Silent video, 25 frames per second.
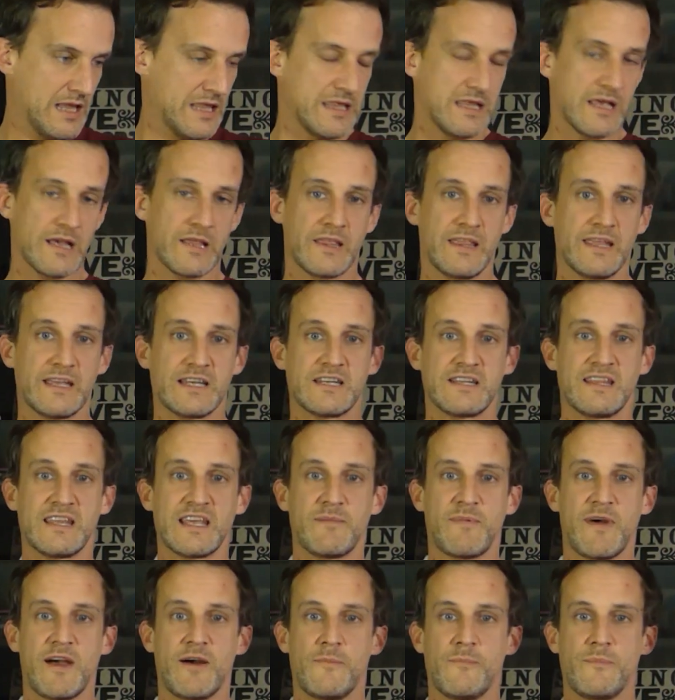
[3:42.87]
The other thing to think
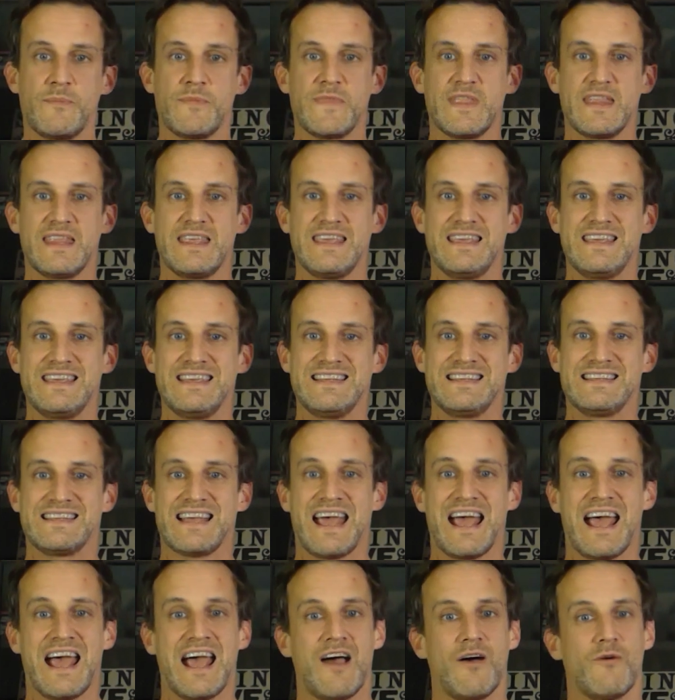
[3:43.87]
about is
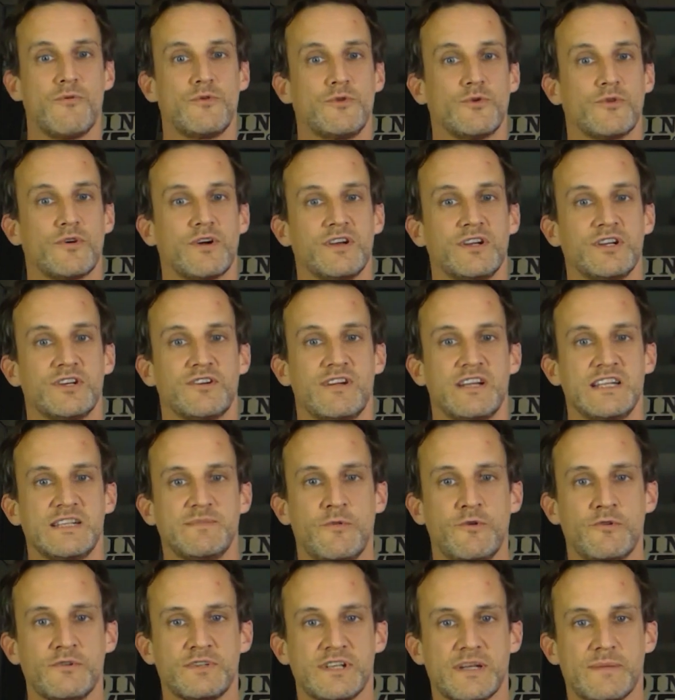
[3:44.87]
how you're going to
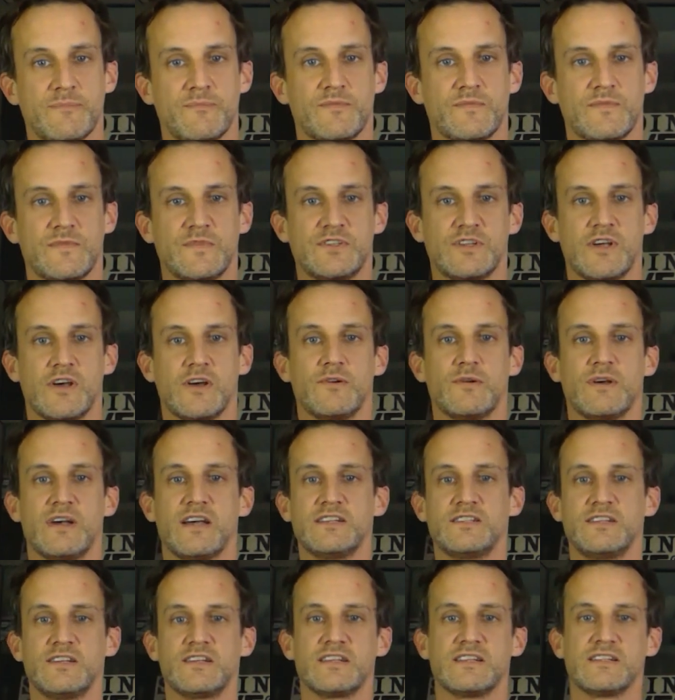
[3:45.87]
transport it. So
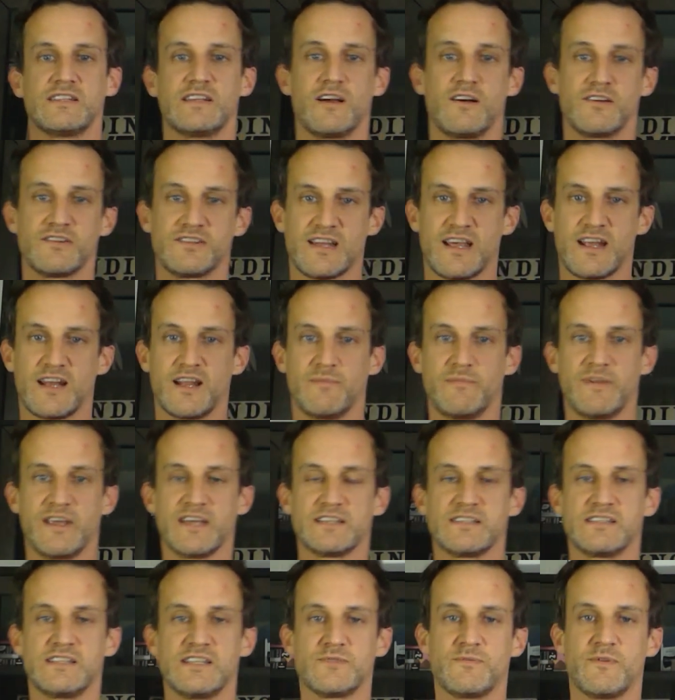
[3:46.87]
as you can see, I'll stand up
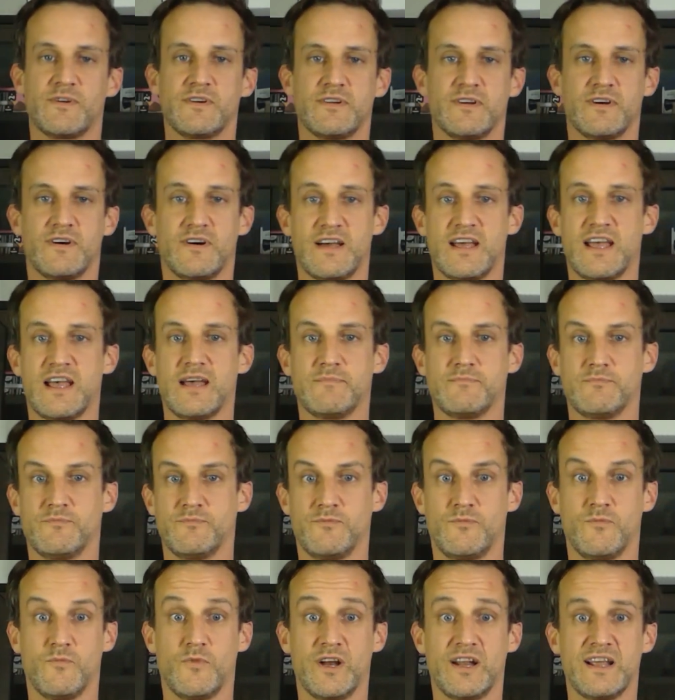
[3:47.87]
next to this one. I am
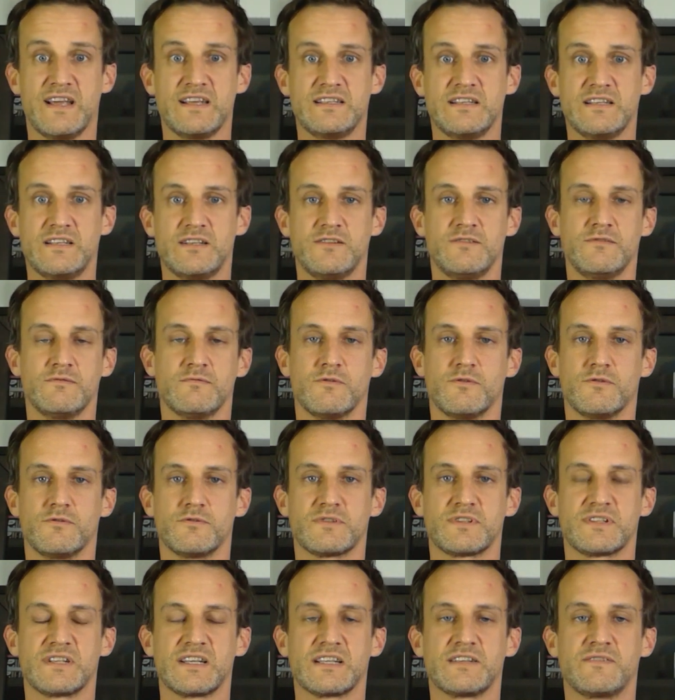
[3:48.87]
182 or
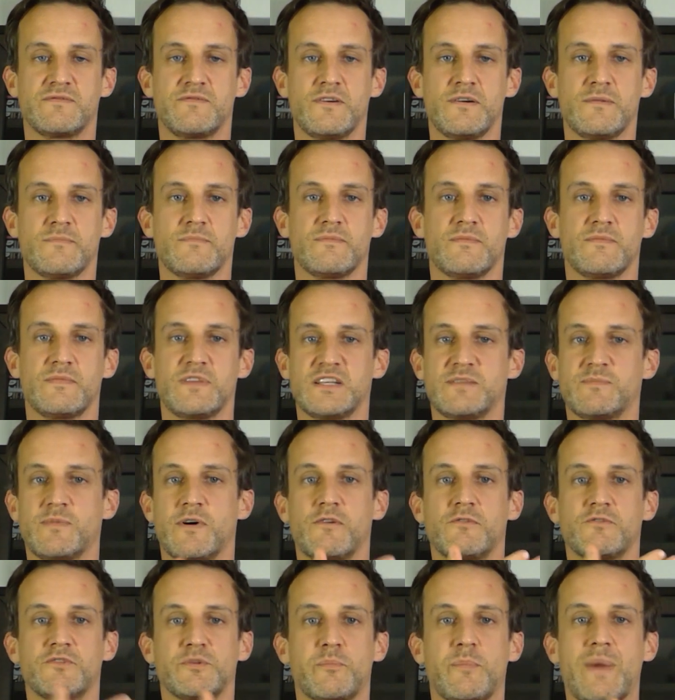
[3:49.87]
6 foot. This
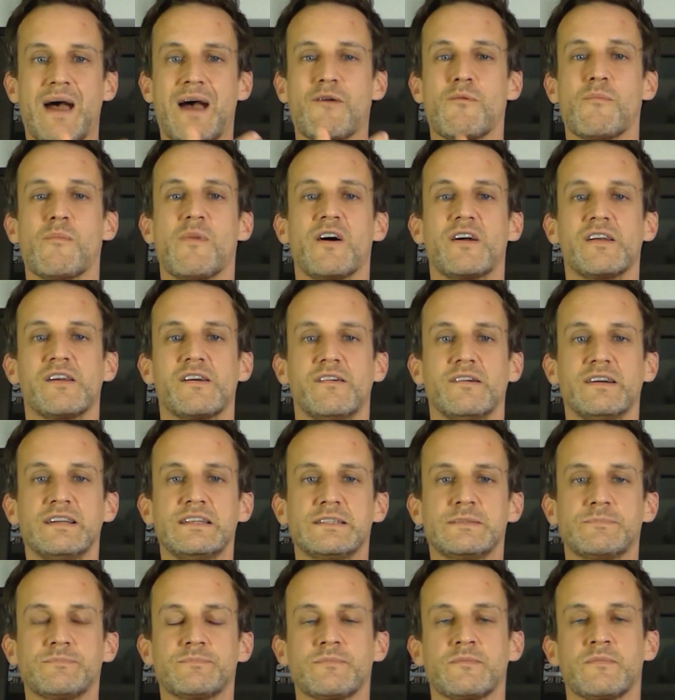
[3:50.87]
pole's about my
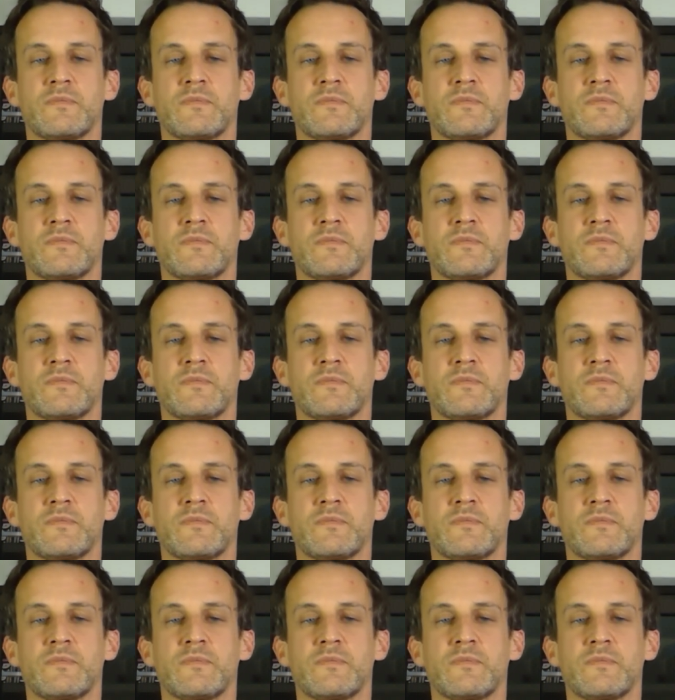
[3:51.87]
height,